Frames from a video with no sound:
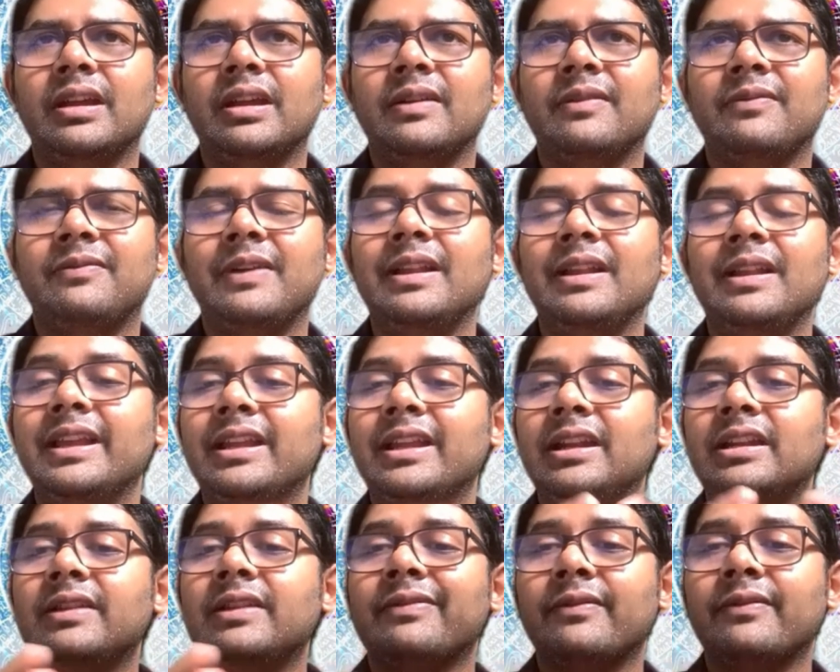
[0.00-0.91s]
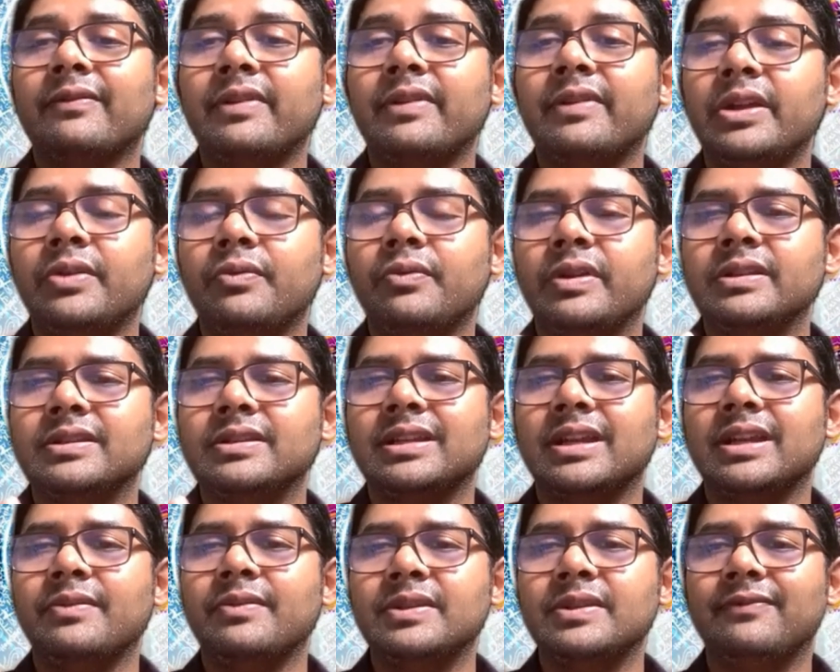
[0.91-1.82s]
felt like in a different frequency.
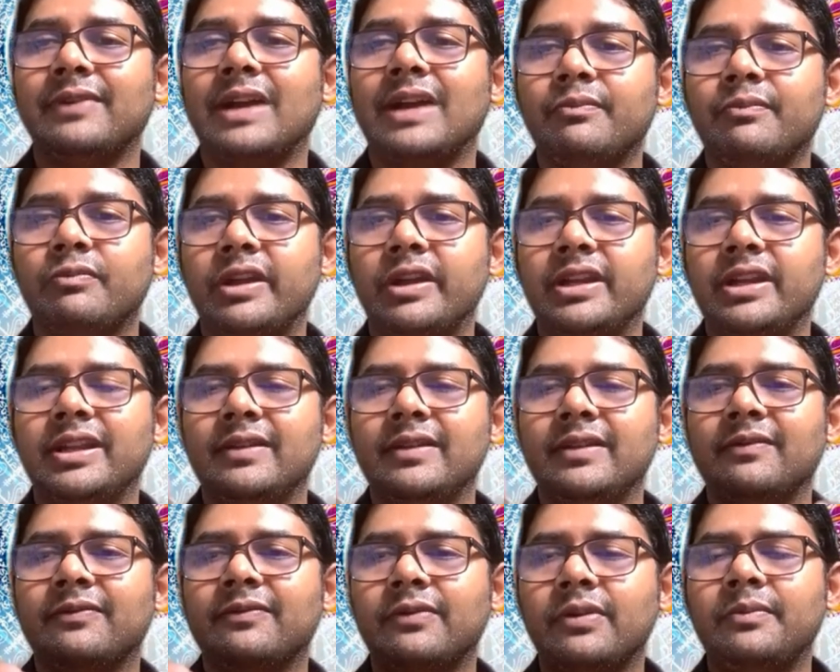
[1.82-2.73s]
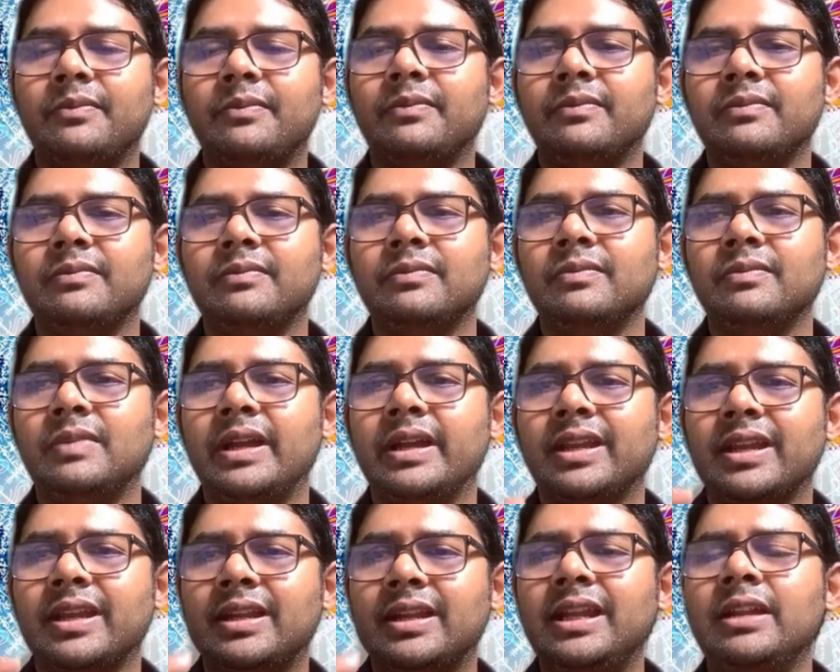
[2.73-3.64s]
I was vibrating from,
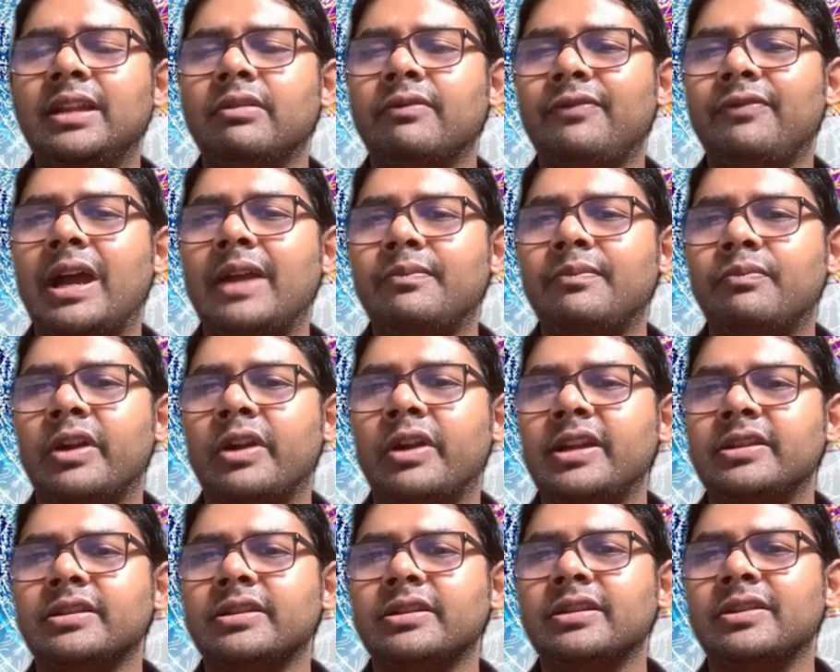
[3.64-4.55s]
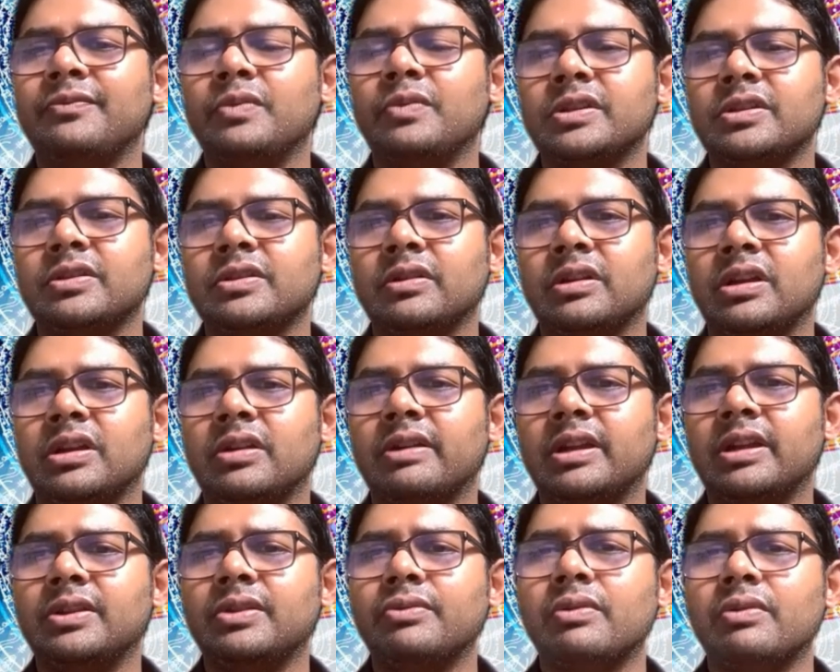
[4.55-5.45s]
like, an inner vibration was
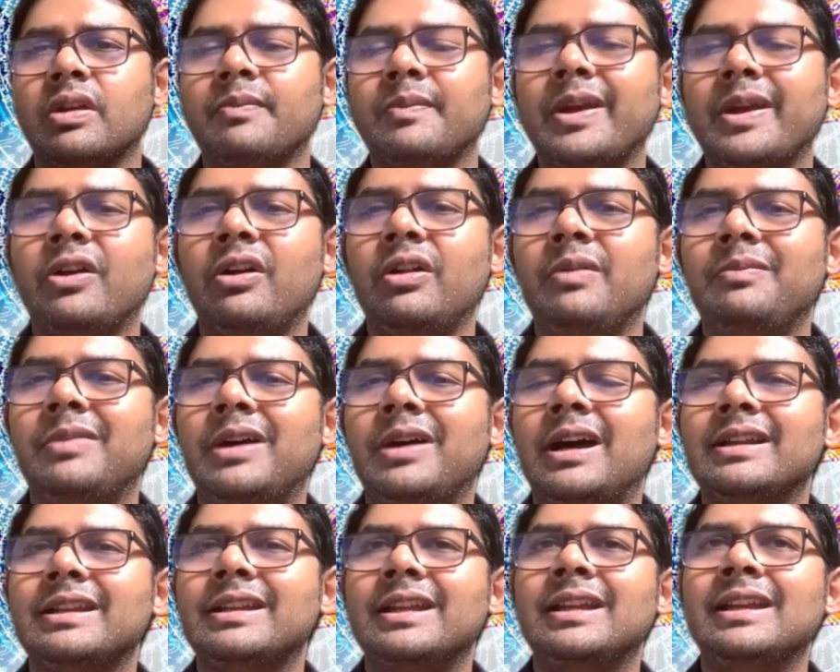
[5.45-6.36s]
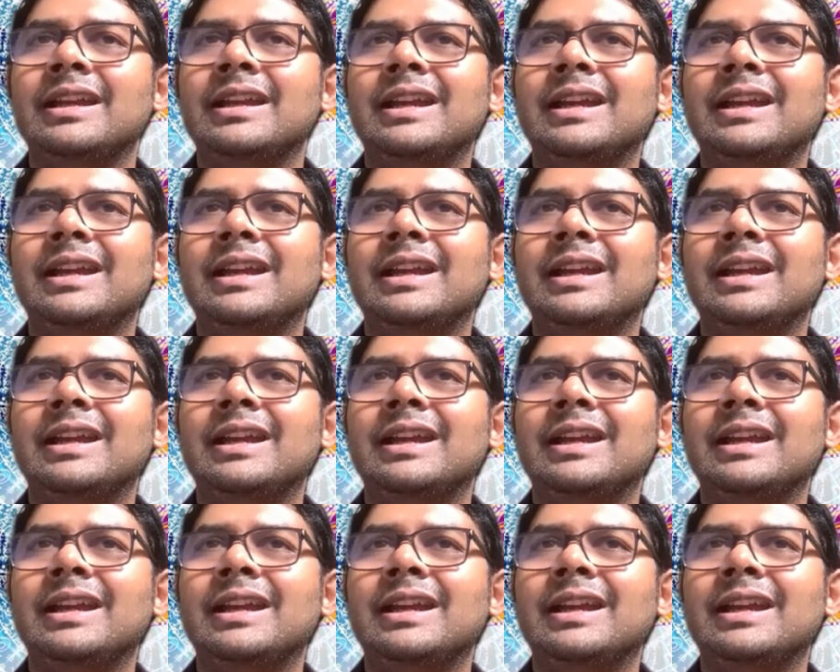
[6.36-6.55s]
occurring throughout my whole body.